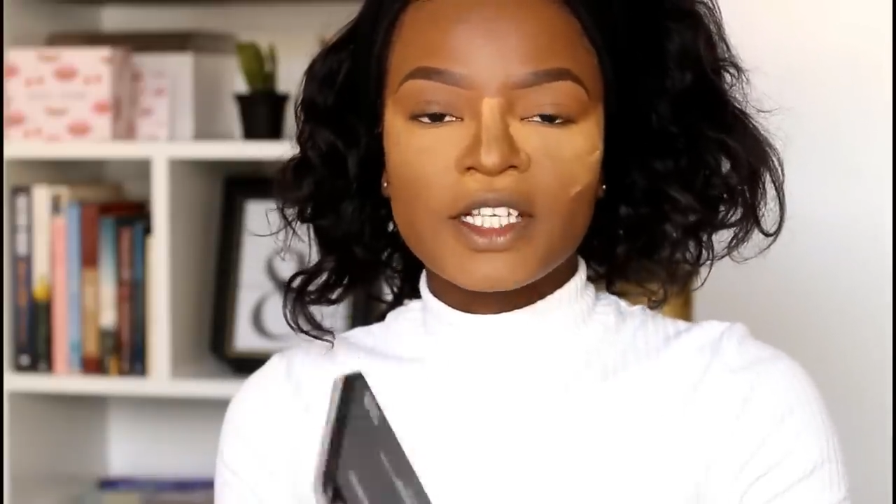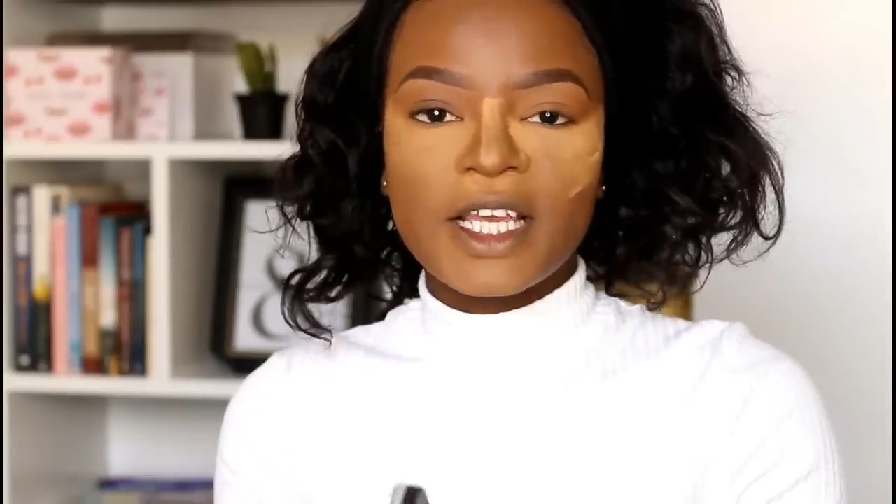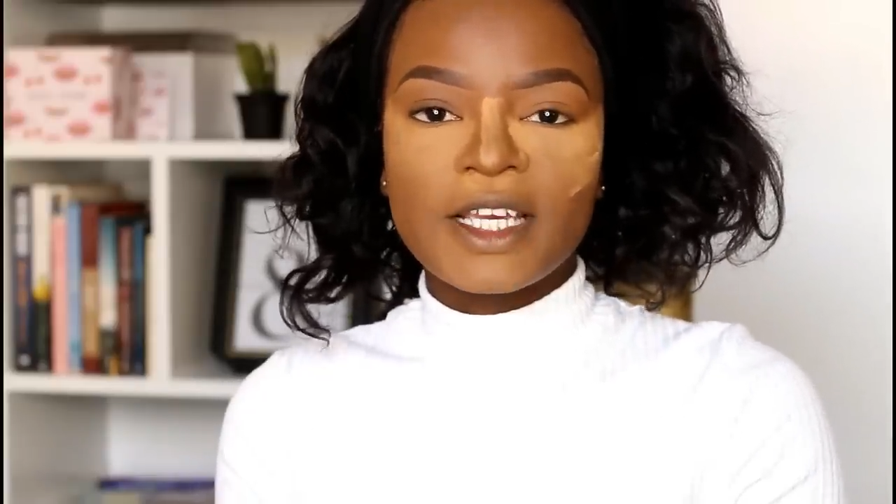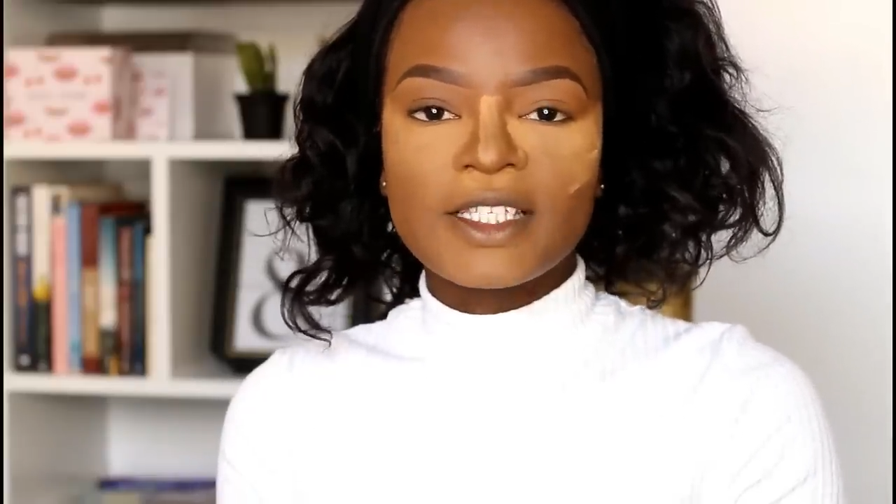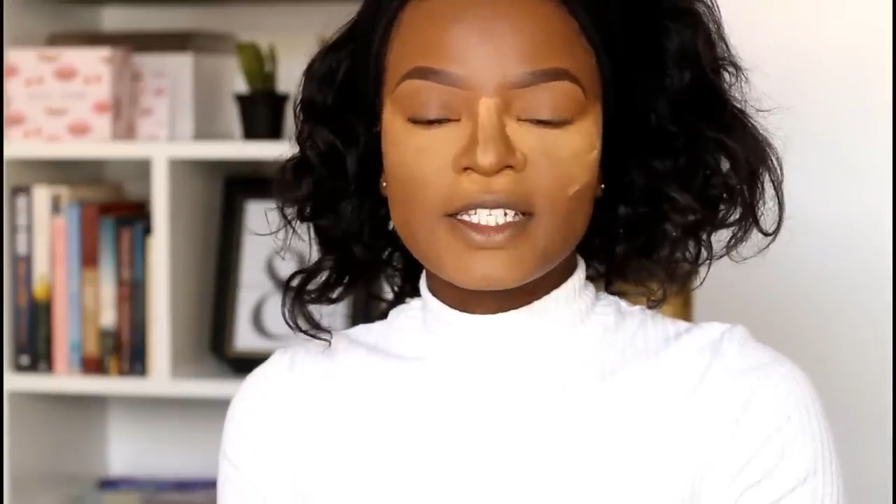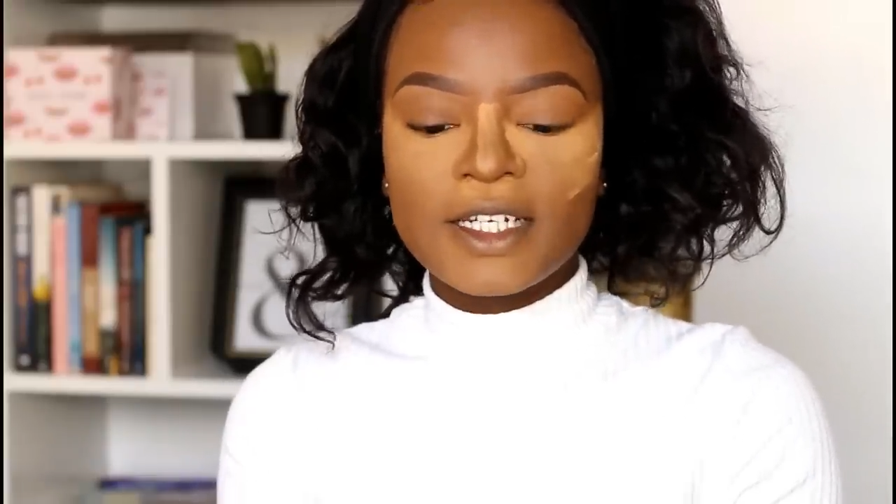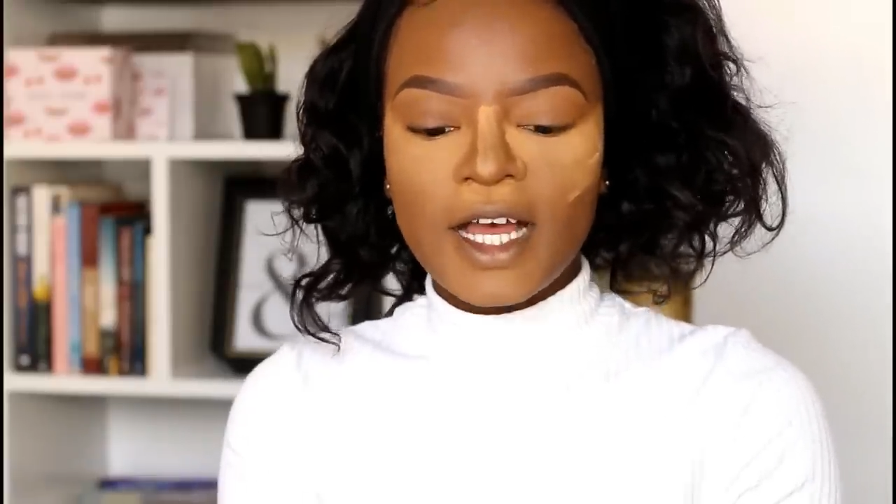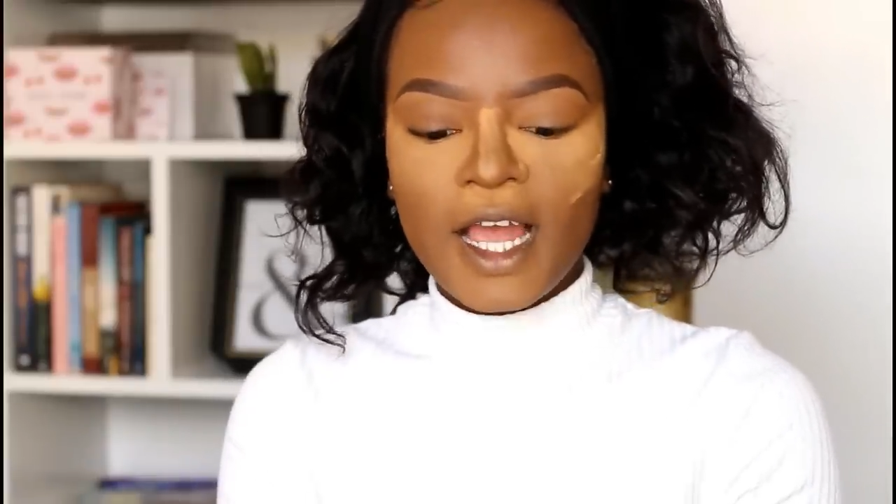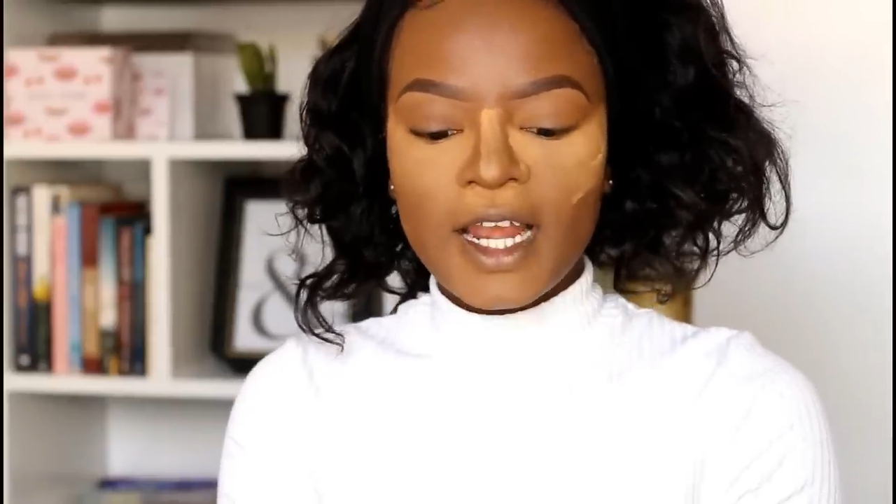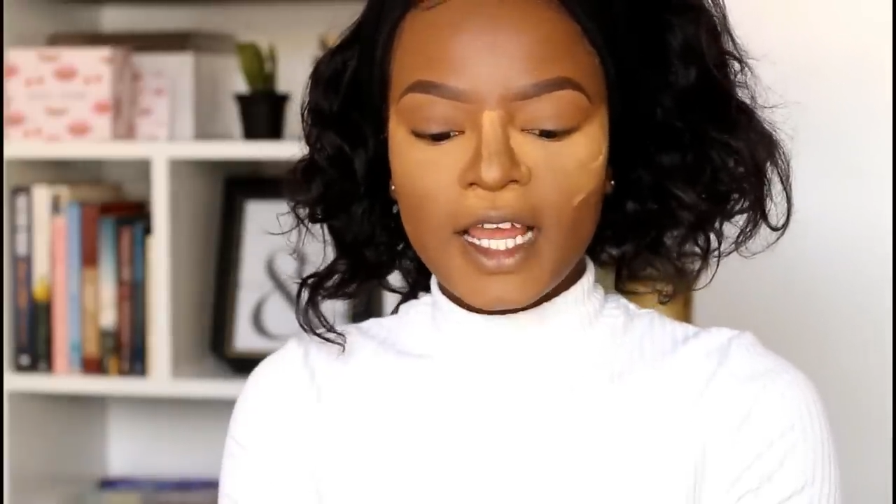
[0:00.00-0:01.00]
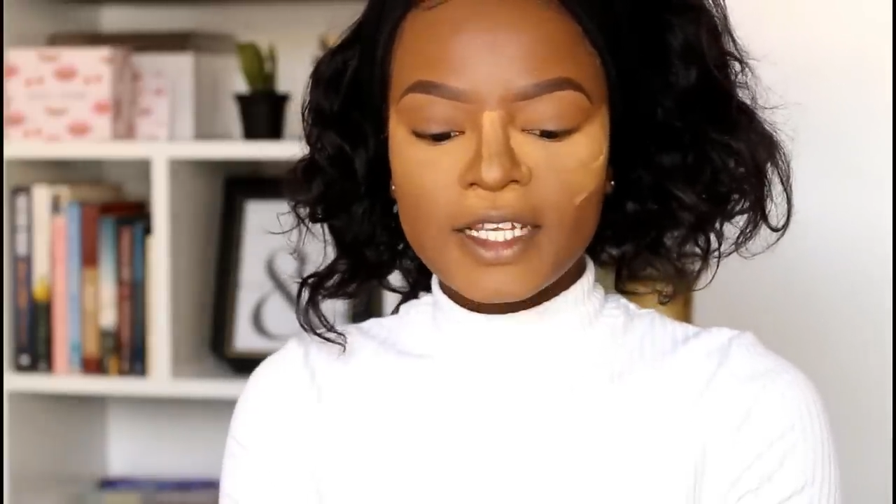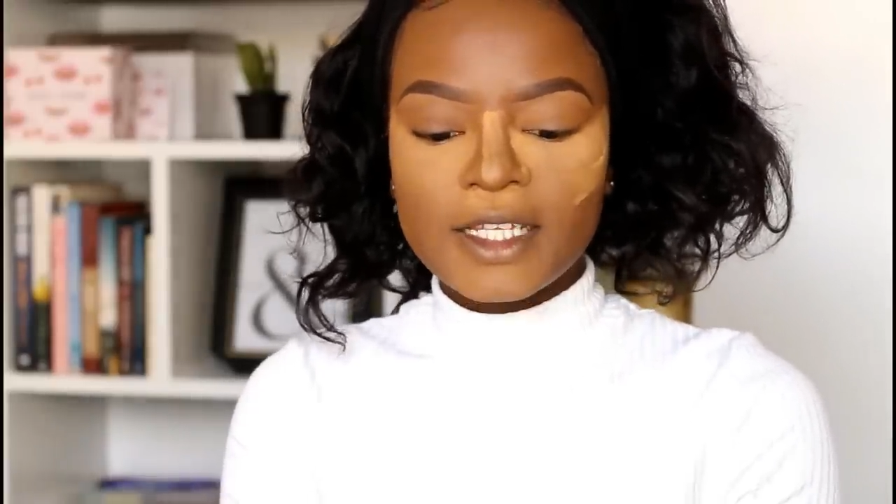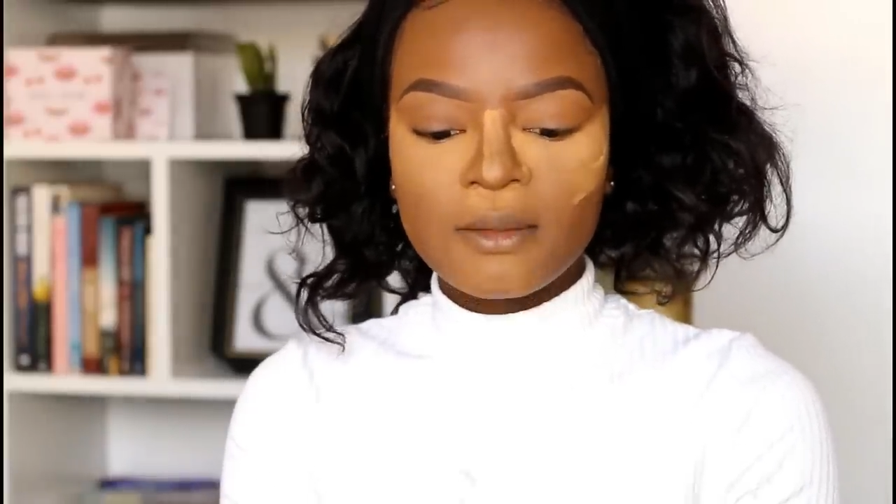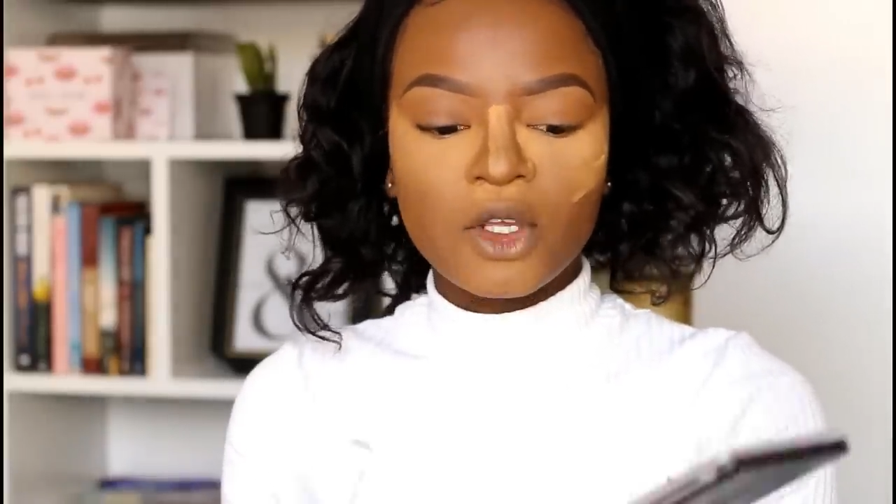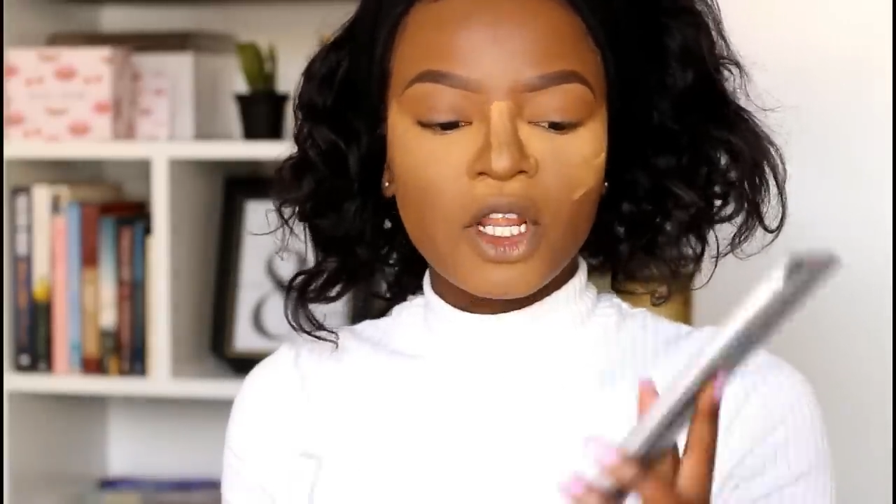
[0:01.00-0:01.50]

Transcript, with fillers: I didn't highlight, I'm going